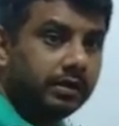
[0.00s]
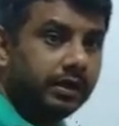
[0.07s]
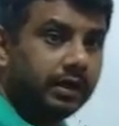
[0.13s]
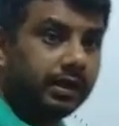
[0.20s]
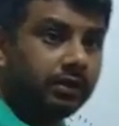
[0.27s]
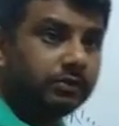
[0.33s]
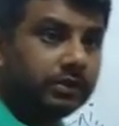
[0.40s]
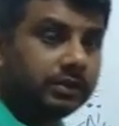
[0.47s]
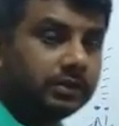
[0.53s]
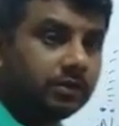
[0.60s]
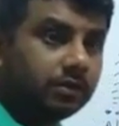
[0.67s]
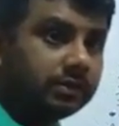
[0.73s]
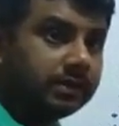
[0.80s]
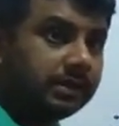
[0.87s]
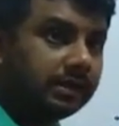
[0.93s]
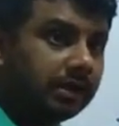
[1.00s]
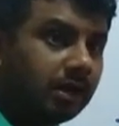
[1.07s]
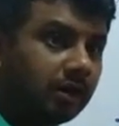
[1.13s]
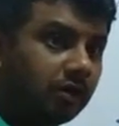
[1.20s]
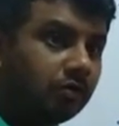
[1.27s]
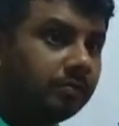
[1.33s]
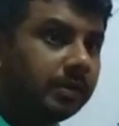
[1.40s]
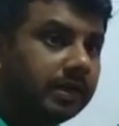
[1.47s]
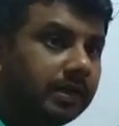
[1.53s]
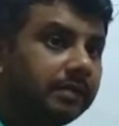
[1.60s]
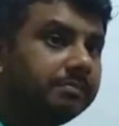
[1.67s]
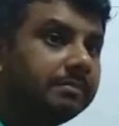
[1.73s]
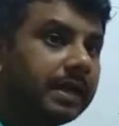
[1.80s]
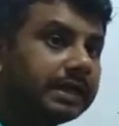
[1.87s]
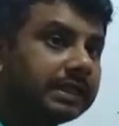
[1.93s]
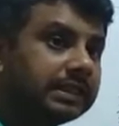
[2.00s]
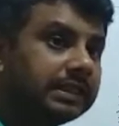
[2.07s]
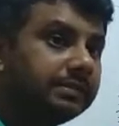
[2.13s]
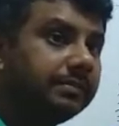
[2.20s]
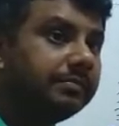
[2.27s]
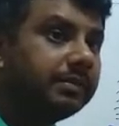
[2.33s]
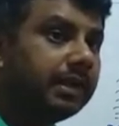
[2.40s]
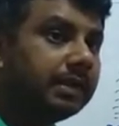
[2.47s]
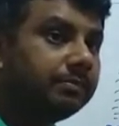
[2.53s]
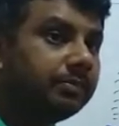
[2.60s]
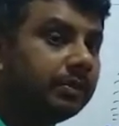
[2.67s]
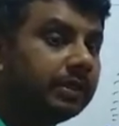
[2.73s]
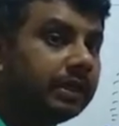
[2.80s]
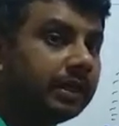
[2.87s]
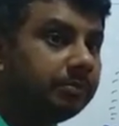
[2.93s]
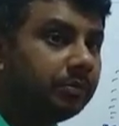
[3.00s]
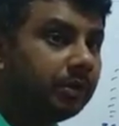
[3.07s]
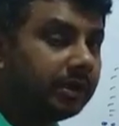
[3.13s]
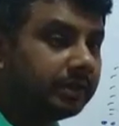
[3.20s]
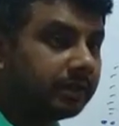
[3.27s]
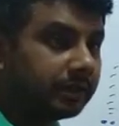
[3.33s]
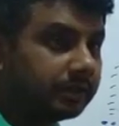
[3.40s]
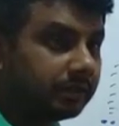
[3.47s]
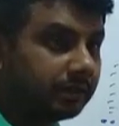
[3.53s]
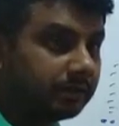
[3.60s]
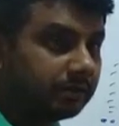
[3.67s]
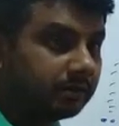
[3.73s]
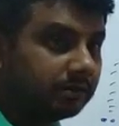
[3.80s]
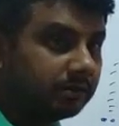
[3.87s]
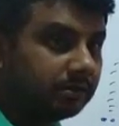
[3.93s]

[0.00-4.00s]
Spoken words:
Around this oxygen, how many maximum dipole attraction?